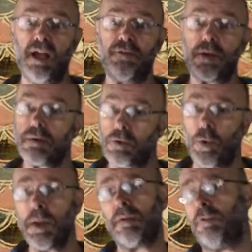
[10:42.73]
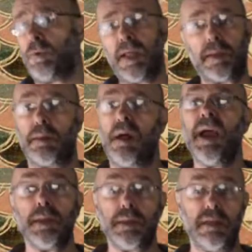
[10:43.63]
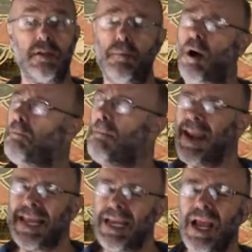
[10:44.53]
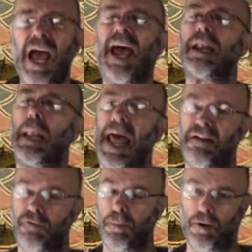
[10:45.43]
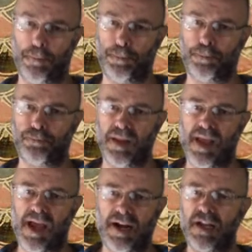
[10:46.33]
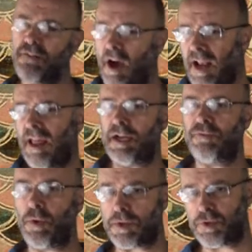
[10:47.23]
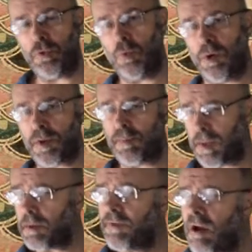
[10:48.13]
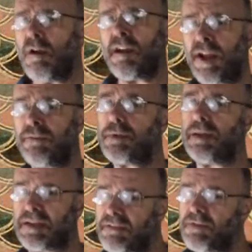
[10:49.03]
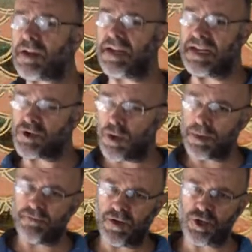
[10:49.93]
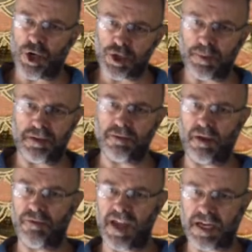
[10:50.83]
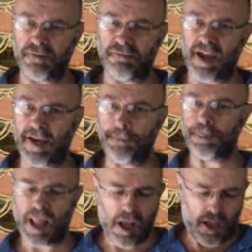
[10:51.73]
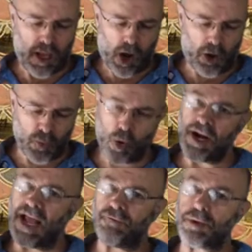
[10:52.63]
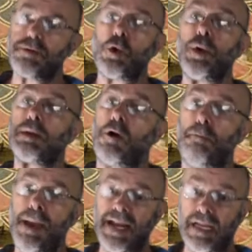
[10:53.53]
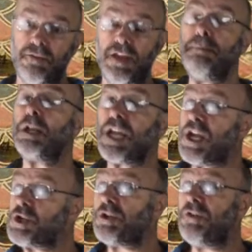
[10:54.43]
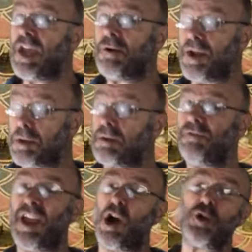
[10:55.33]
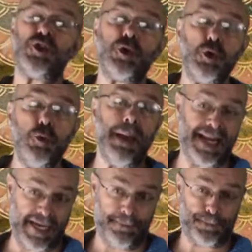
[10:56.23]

the stories of the Greeks as I see them are many and laughable. And I've highlighted those two words because they are kind of significant in terms of the judgment that they convey. On the one hand, the stories are many. The implication there is that they are too many.